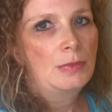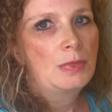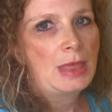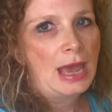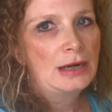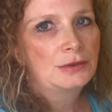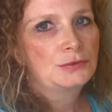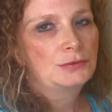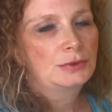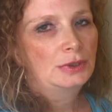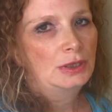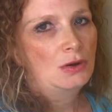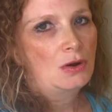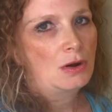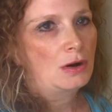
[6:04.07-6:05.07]
That is
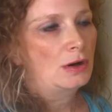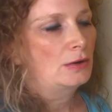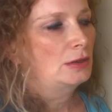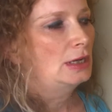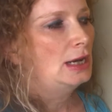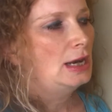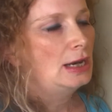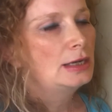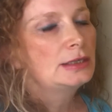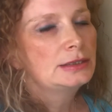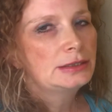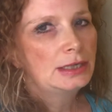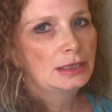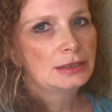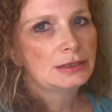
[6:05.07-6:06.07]
really hard. And
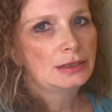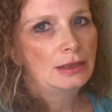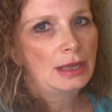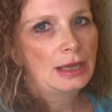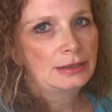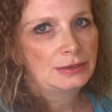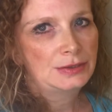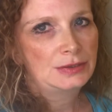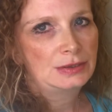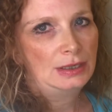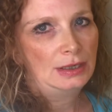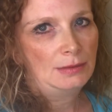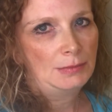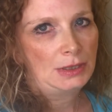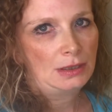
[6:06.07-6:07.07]
it takes a lot of
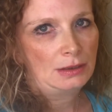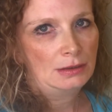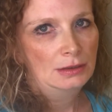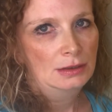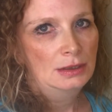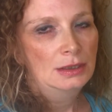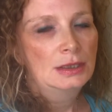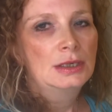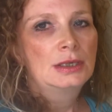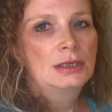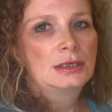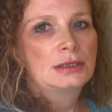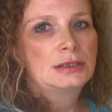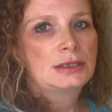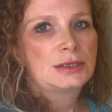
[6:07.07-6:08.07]
stamina
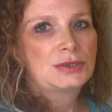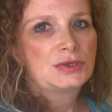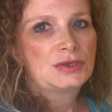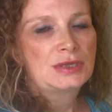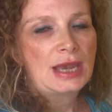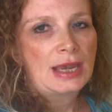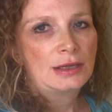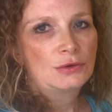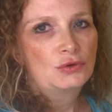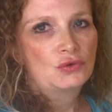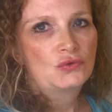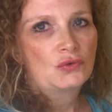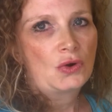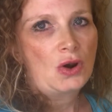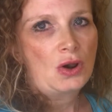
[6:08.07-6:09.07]
to stay
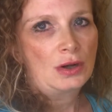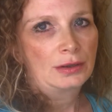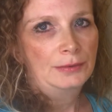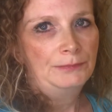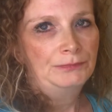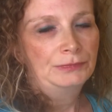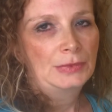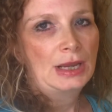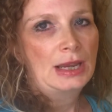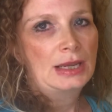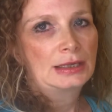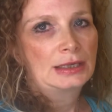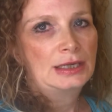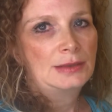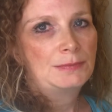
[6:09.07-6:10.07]
strong
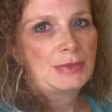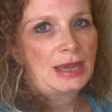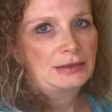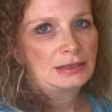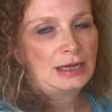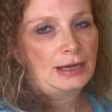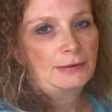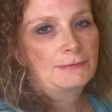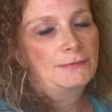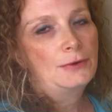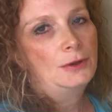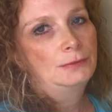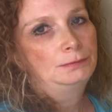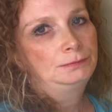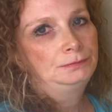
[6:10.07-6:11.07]
and keep that tank
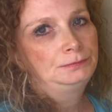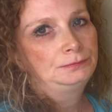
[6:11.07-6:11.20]
full.